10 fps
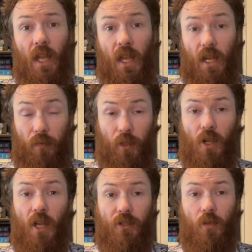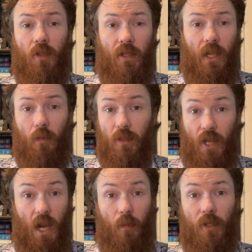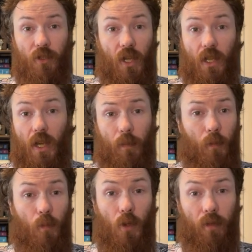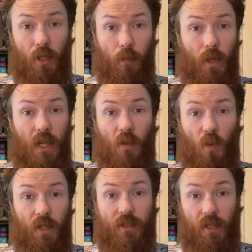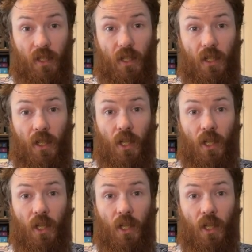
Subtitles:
And if you're not doing like a retirement checkup or moving your money once a year,